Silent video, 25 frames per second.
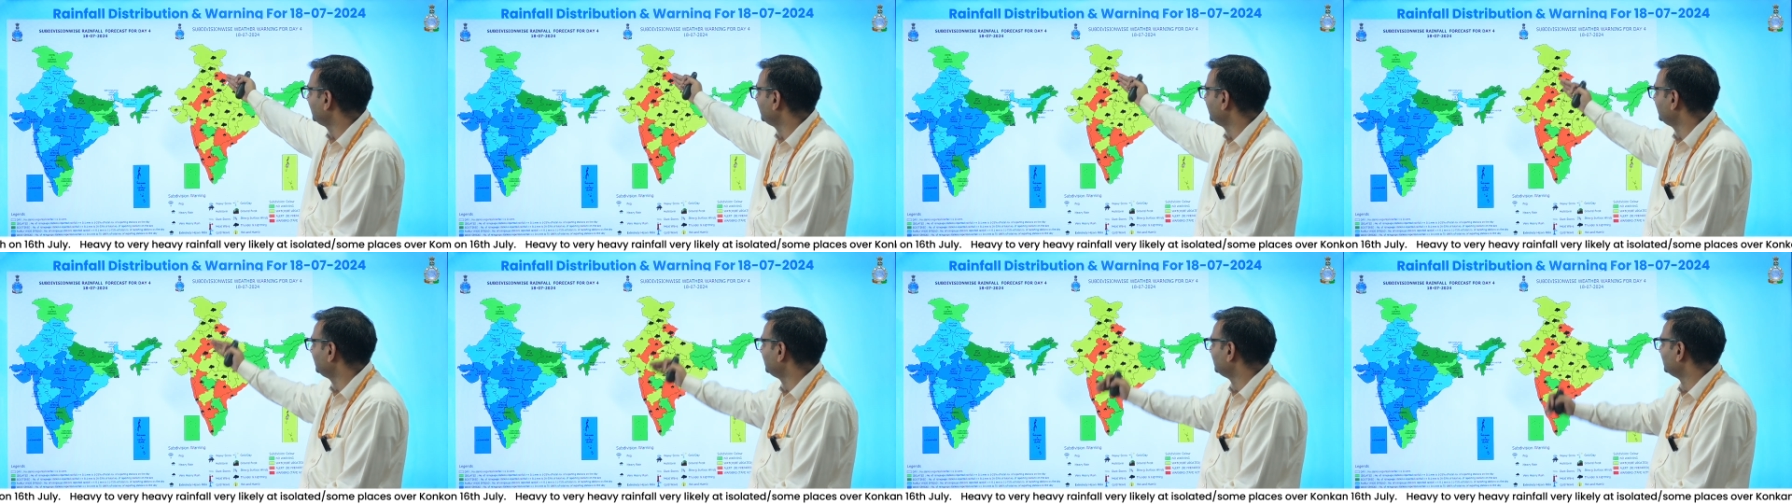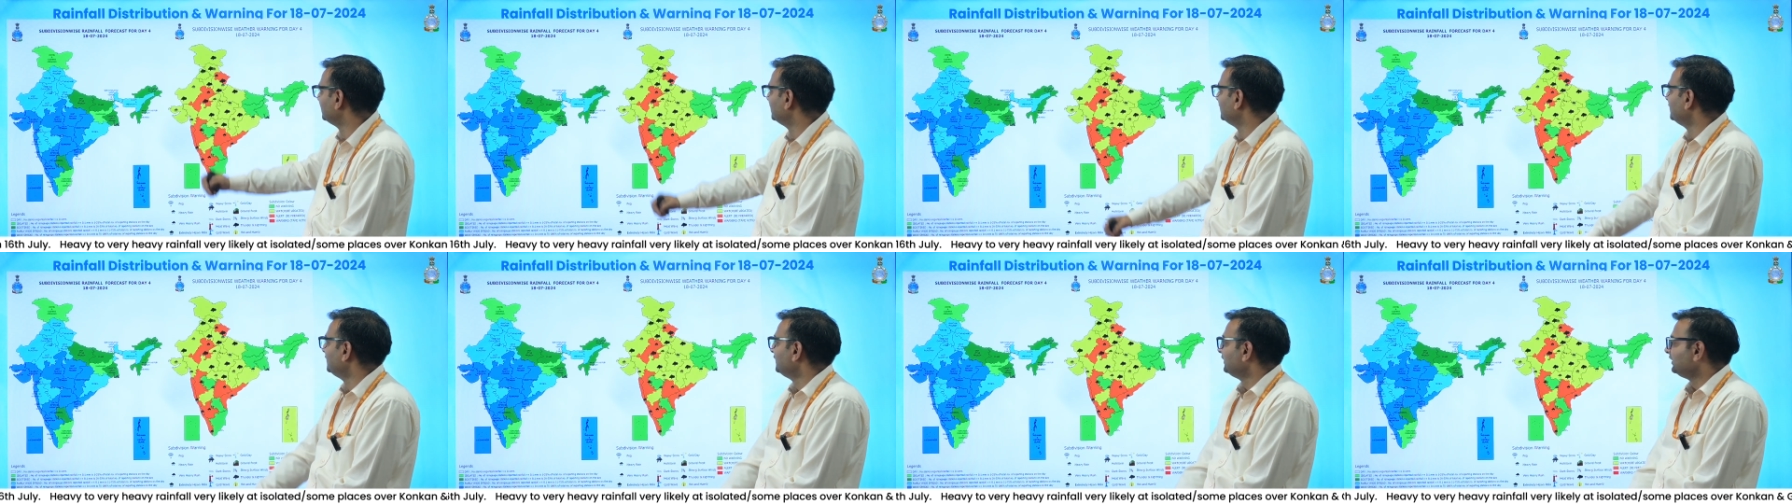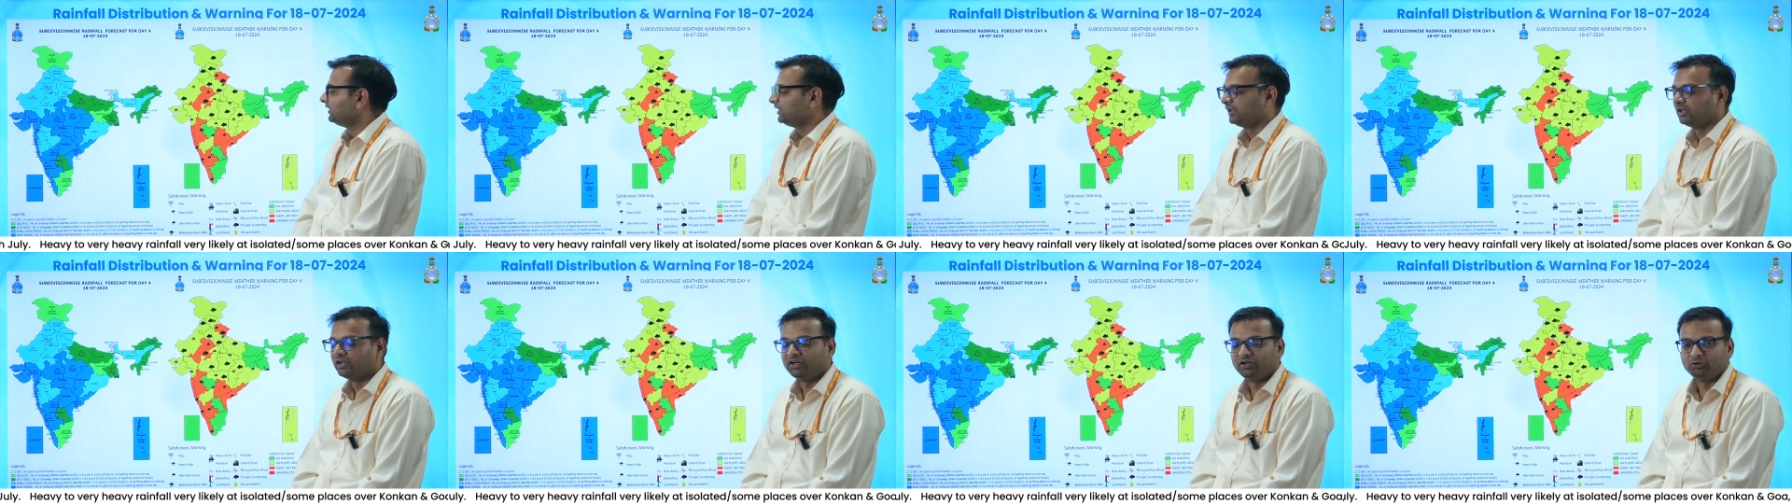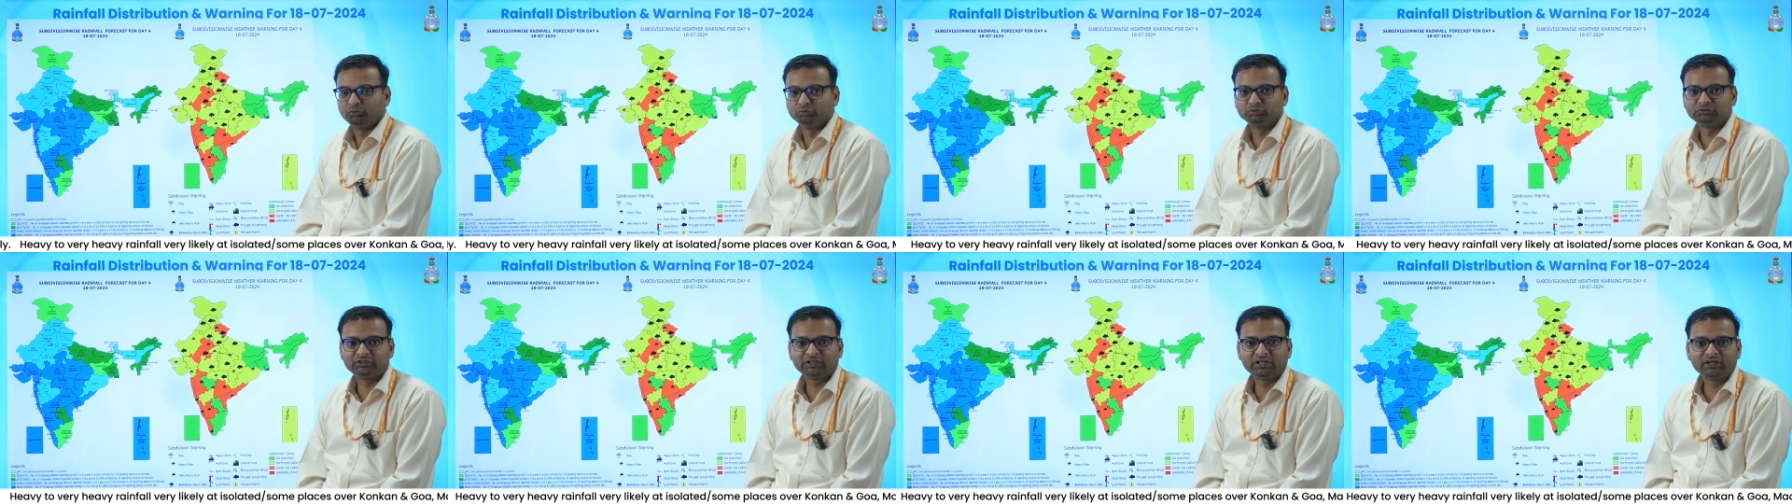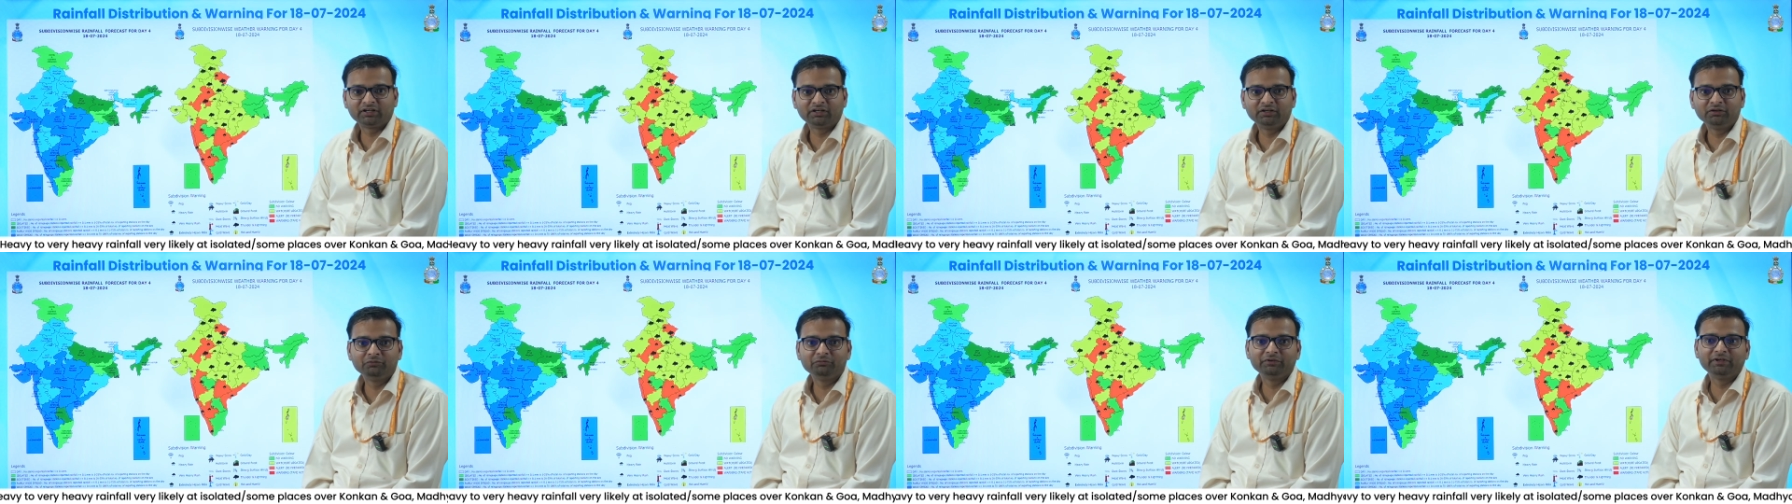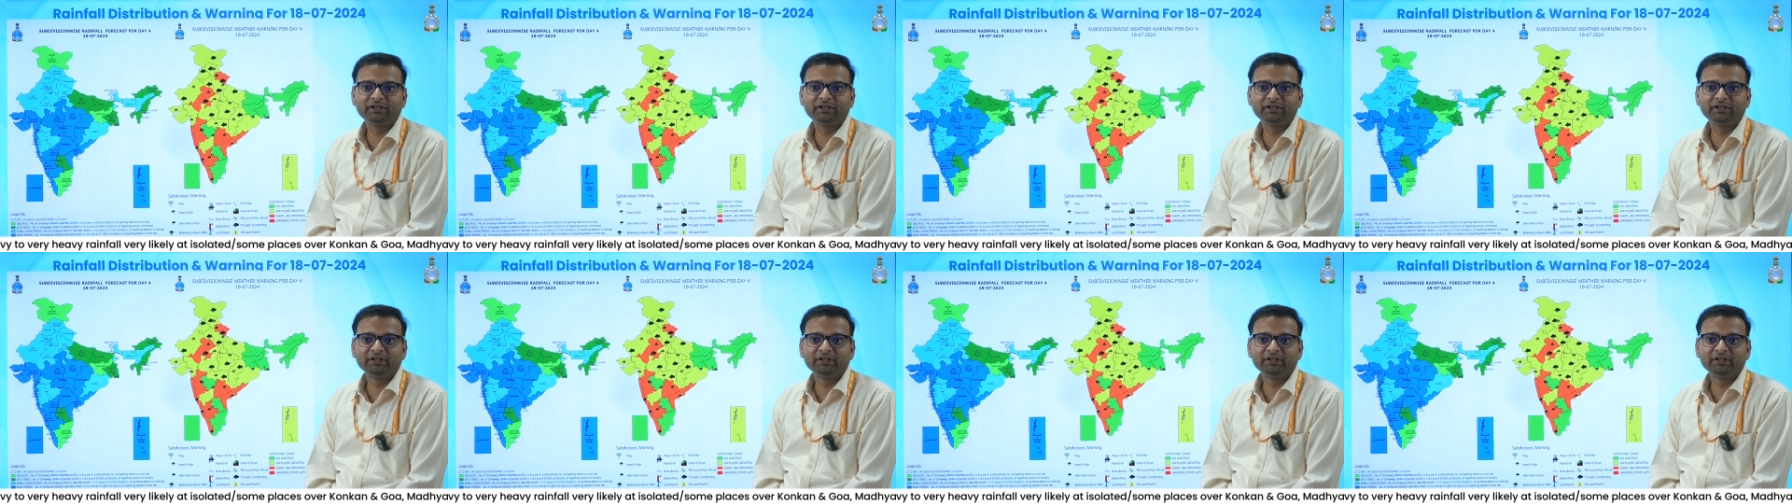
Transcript: and Uttarakhand,